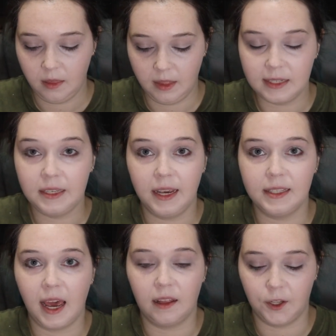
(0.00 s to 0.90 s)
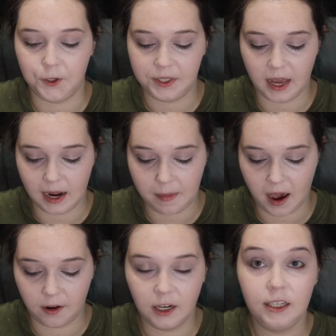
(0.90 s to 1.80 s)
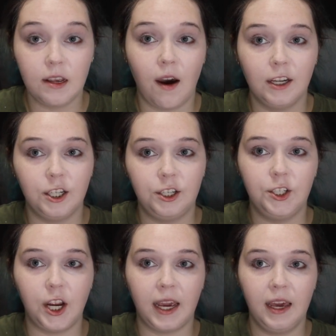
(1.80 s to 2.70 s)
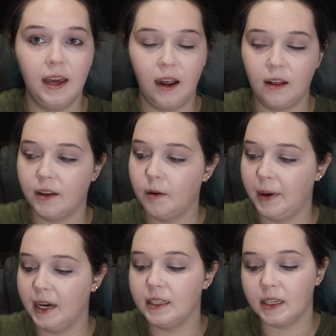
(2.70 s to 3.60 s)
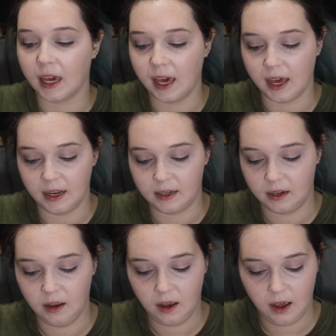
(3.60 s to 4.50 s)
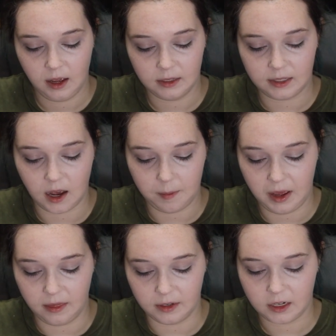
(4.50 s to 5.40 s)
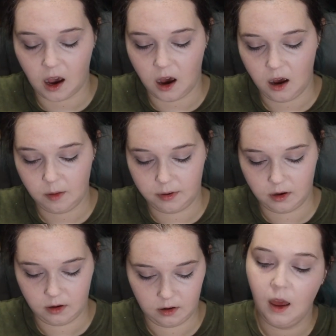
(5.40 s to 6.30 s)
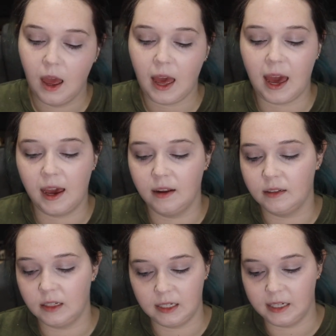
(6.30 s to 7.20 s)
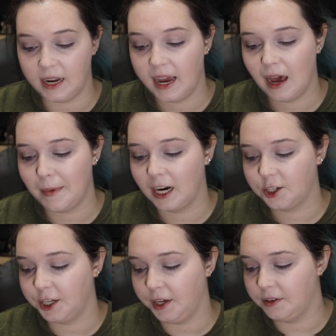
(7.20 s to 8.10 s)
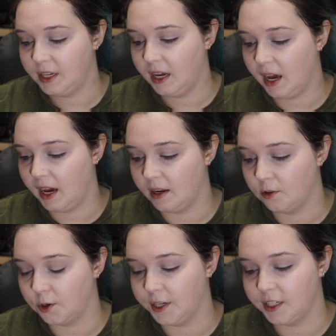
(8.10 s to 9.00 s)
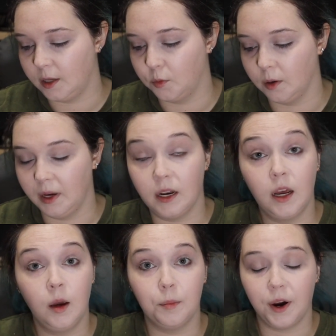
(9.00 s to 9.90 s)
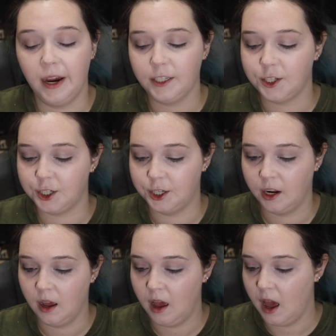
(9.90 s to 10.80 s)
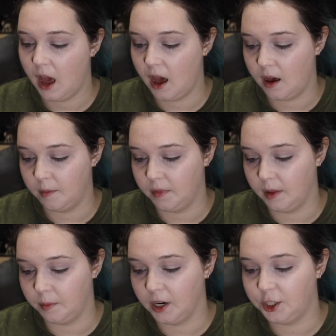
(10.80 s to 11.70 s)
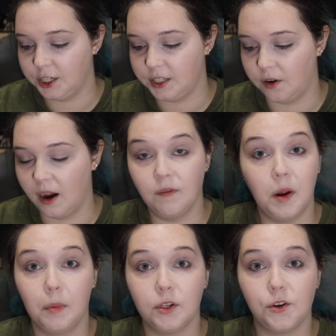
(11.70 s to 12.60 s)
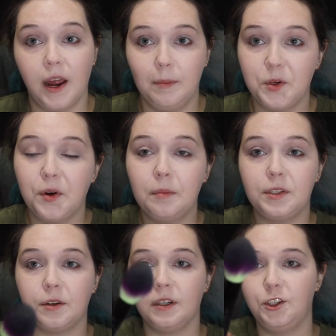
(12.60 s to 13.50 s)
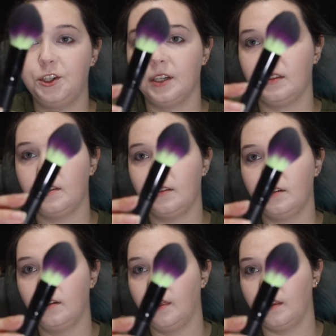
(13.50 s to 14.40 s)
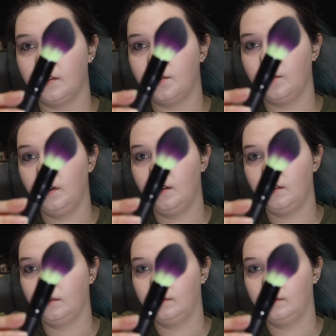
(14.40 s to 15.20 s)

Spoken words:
This is a loose setting powder, so I just shake it a little bit to get some in the top. And today I'm actually using a Notoriously Morbid brush. The brushes don't have numbers or names on them, so it's just this one.